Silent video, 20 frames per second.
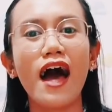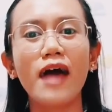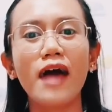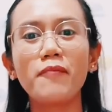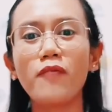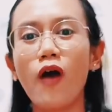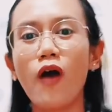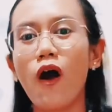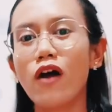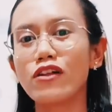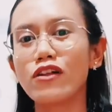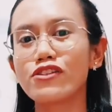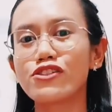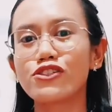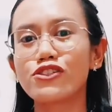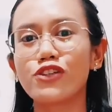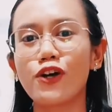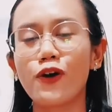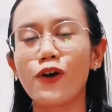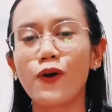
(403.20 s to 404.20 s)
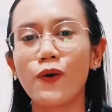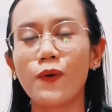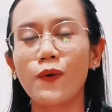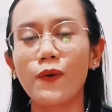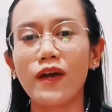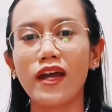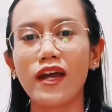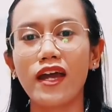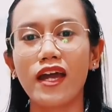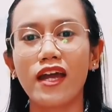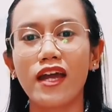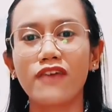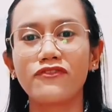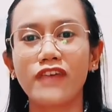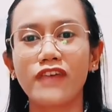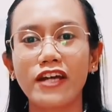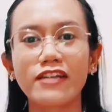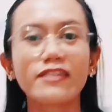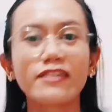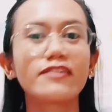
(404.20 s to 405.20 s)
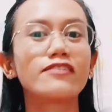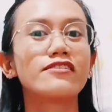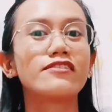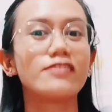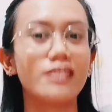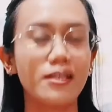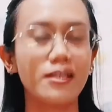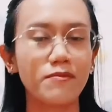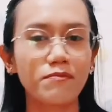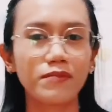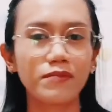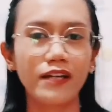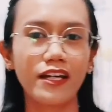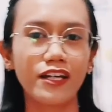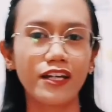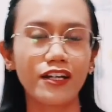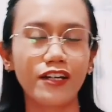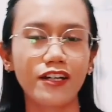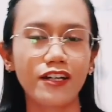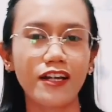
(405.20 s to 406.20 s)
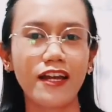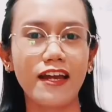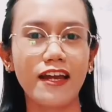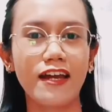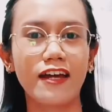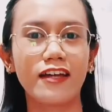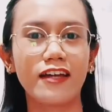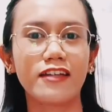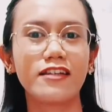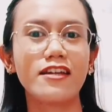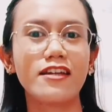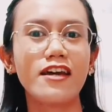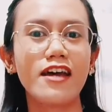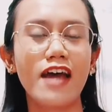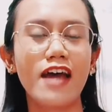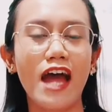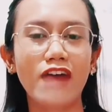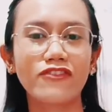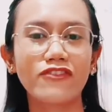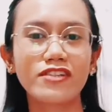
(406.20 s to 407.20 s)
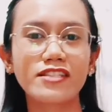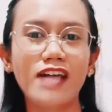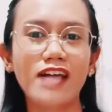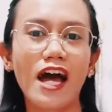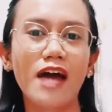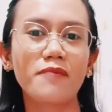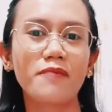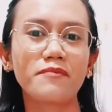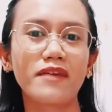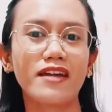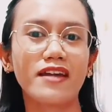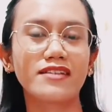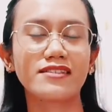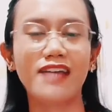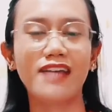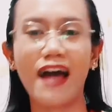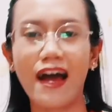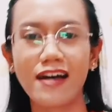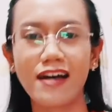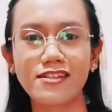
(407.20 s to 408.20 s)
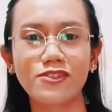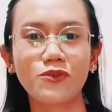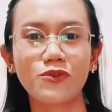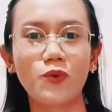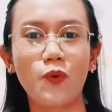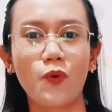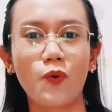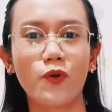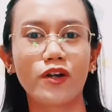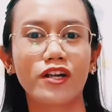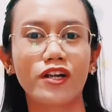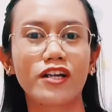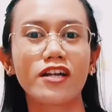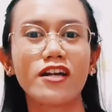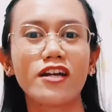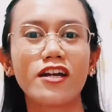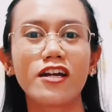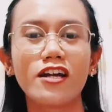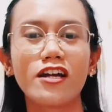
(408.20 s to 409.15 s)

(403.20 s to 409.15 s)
I'm also a very good team player, and every time a task or